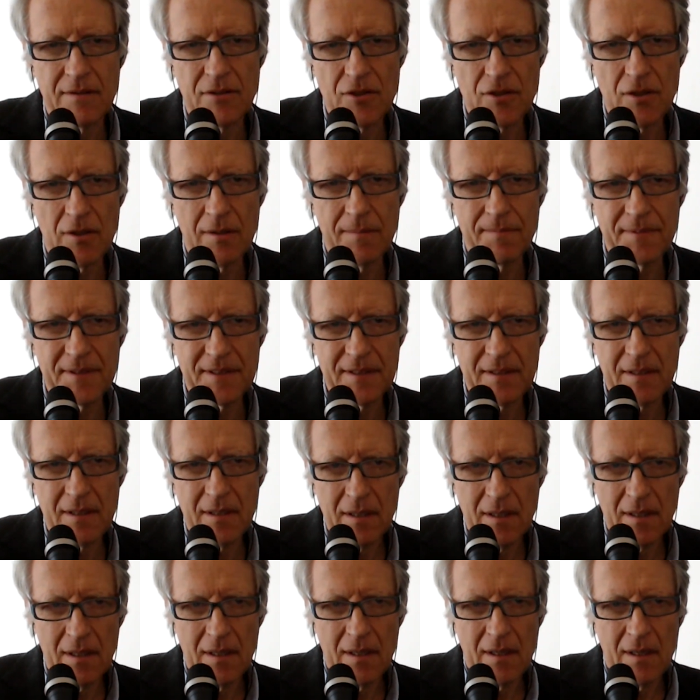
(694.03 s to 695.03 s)
and shops
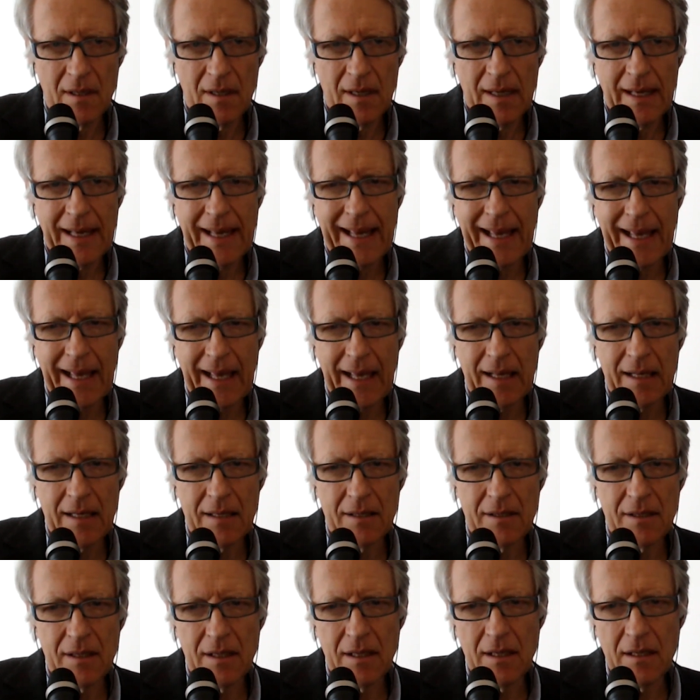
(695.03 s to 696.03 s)

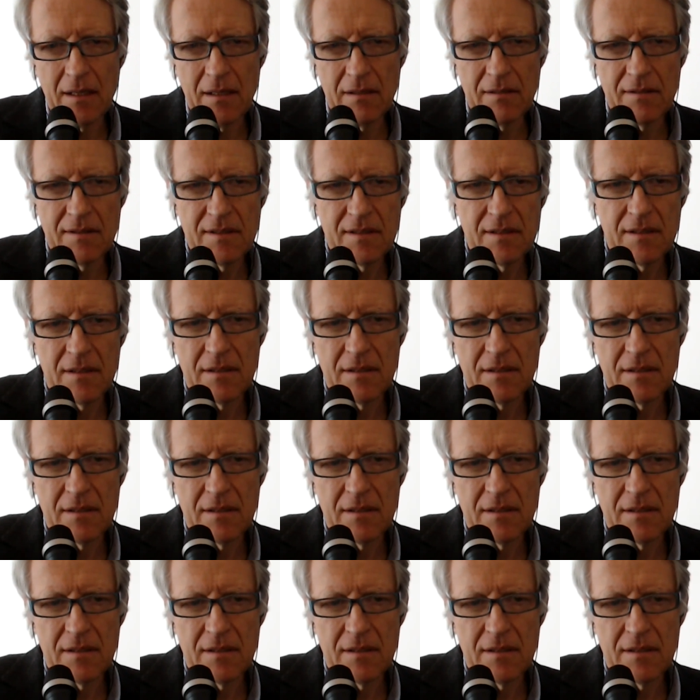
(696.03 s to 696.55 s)
and in